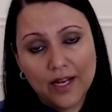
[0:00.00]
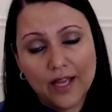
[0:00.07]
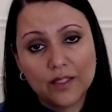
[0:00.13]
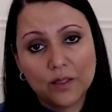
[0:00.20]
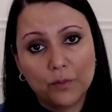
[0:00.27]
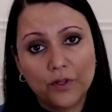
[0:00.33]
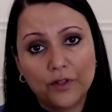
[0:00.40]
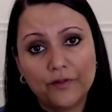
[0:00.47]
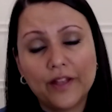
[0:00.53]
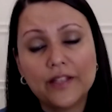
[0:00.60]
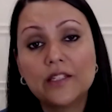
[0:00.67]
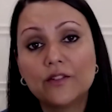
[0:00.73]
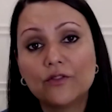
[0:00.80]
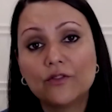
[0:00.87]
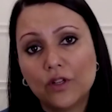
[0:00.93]
as a
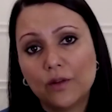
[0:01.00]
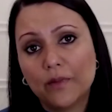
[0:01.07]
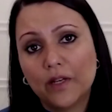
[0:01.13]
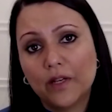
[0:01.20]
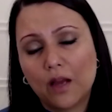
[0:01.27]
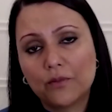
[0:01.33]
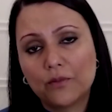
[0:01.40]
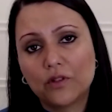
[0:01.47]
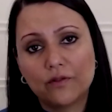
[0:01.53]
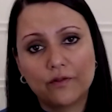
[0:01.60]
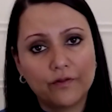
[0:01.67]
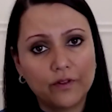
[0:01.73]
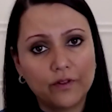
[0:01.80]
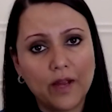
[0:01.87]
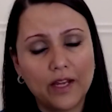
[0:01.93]
preventive treatment option
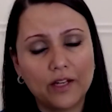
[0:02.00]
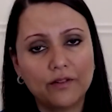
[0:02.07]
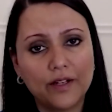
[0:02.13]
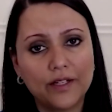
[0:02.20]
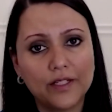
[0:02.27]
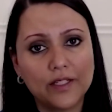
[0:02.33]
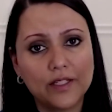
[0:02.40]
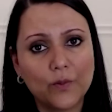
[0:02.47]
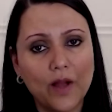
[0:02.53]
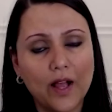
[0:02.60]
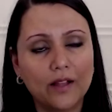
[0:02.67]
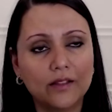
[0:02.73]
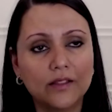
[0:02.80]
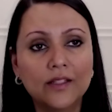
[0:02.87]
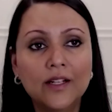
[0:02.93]
for migraine as
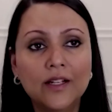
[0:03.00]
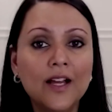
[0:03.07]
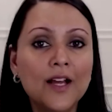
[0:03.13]
well